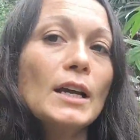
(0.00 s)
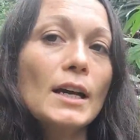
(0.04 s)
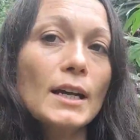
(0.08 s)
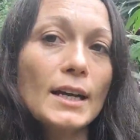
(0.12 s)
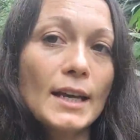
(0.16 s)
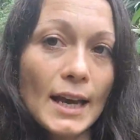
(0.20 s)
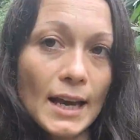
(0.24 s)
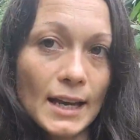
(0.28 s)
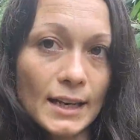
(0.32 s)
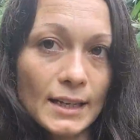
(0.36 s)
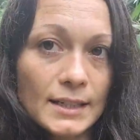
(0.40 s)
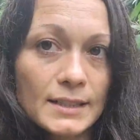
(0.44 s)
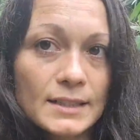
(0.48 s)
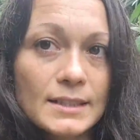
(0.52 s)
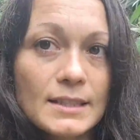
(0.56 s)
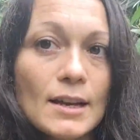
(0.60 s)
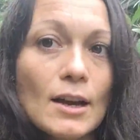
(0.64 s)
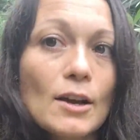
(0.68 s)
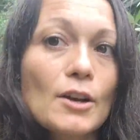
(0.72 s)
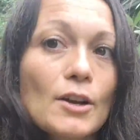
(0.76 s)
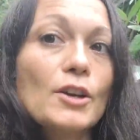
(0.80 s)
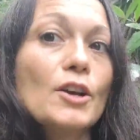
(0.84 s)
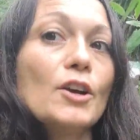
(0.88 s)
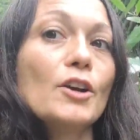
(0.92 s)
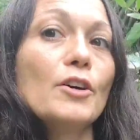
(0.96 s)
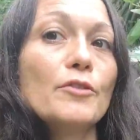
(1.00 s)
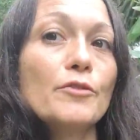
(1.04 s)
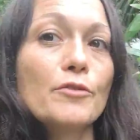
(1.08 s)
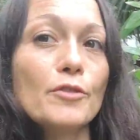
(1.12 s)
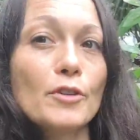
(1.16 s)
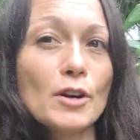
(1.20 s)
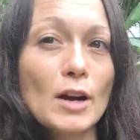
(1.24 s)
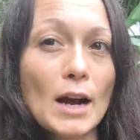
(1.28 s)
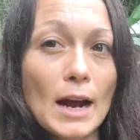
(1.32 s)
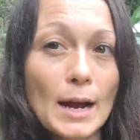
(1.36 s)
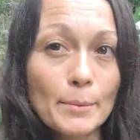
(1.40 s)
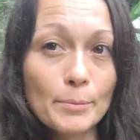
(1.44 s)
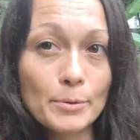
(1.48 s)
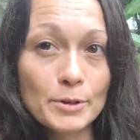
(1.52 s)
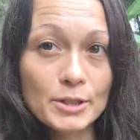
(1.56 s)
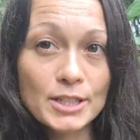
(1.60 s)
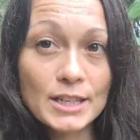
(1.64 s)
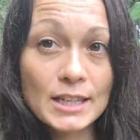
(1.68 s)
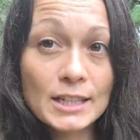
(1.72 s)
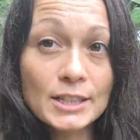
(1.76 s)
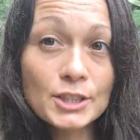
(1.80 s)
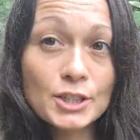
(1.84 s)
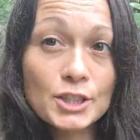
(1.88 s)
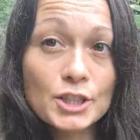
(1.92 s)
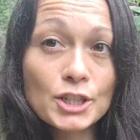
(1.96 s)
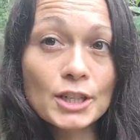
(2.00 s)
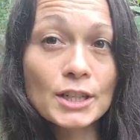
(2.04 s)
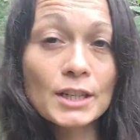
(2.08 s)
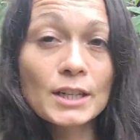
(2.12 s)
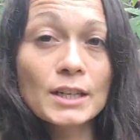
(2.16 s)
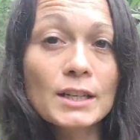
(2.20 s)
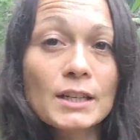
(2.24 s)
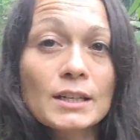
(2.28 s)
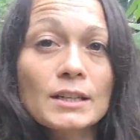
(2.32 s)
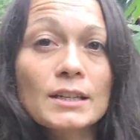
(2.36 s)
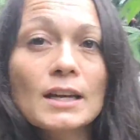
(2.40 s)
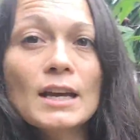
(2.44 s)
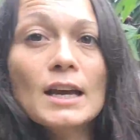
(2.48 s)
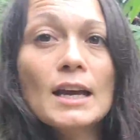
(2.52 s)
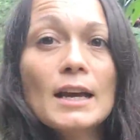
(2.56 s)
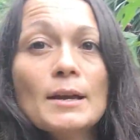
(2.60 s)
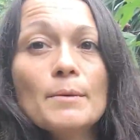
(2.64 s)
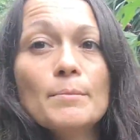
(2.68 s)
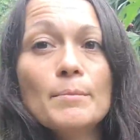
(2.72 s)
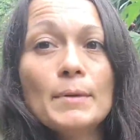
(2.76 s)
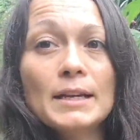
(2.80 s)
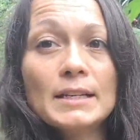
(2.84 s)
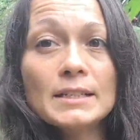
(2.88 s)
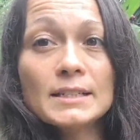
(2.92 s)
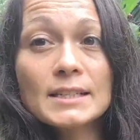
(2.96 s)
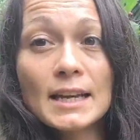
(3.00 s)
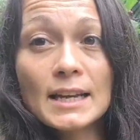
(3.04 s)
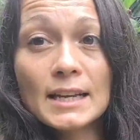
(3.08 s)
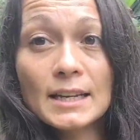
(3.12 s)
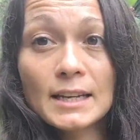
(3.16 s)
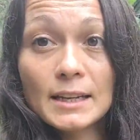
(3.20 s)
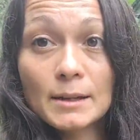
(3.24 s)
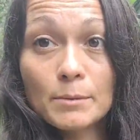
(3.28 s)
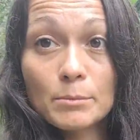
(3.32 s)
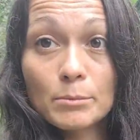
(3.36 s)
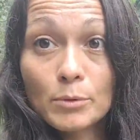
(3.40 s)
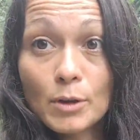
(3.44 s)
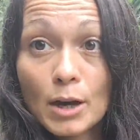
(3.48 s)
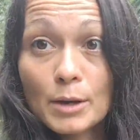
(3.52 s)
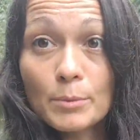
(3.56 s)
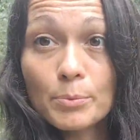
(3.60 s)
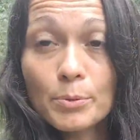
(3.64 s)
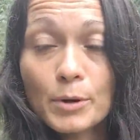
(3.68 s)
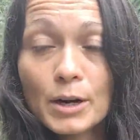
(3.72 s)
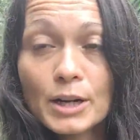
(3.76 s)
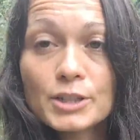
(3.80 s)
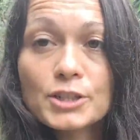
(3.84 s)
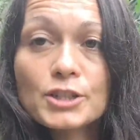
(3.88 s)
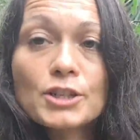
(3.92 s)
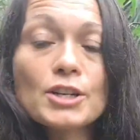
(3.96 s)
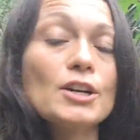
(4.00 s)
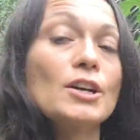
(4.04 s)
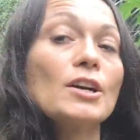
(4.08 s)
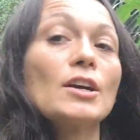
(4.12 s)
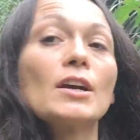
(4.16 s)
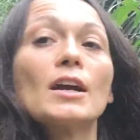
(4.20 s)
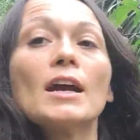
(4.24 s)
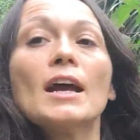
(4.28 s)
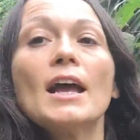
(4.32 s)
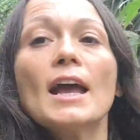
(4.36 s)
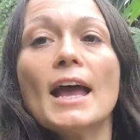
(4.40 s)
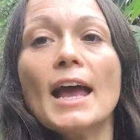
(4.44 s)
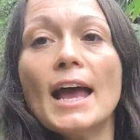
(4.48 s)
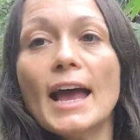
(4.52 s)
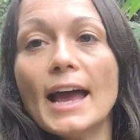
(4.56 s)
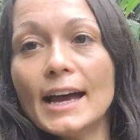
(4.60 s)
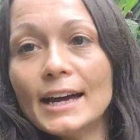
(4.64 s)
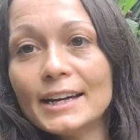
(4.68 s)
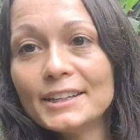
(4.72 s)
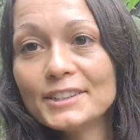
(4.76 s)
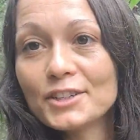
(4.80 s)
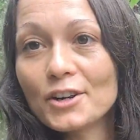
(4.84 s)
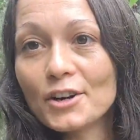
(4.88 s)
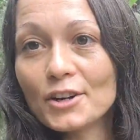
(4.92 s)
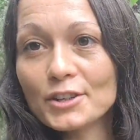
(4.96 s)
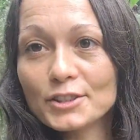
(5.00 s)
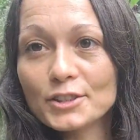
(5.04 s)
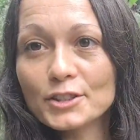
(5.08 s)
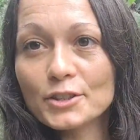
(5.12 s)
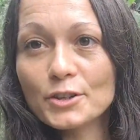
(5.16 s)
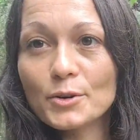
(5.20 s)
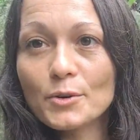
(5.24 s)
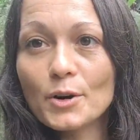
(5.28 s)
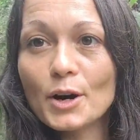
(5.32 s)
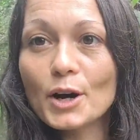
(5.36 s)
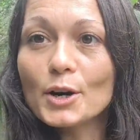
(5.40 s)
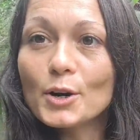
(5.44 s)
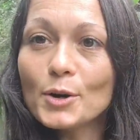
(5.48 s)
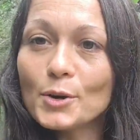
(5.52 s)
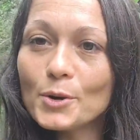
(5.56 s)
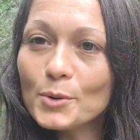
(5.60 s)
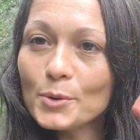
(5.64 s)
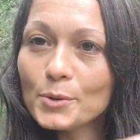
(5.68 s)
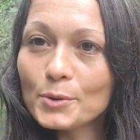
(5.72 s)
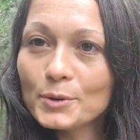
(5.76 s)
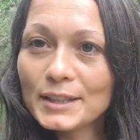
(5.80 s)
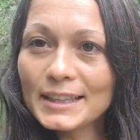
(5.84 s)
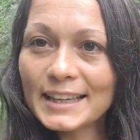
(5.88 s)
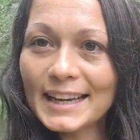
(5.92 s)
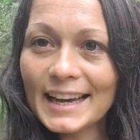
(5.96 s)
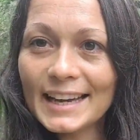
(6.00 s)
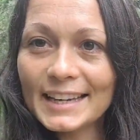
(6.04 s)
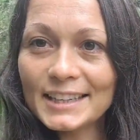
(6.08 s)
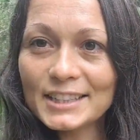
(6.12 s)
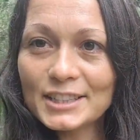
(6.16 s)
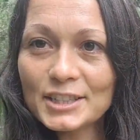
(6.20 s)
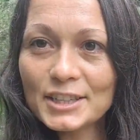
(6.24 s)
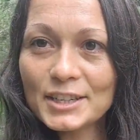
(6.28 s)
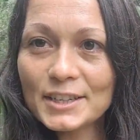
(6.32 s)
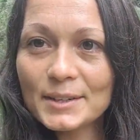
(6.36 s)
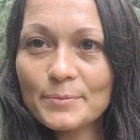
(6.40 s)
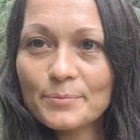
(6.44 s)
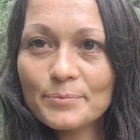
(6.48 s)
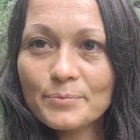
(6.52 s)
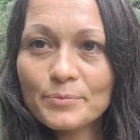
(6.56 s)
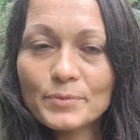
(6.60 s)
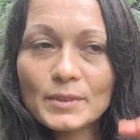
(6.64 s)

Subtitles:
Again, it's good for hypertension, maintaining blood pressure, and also a cooling agent.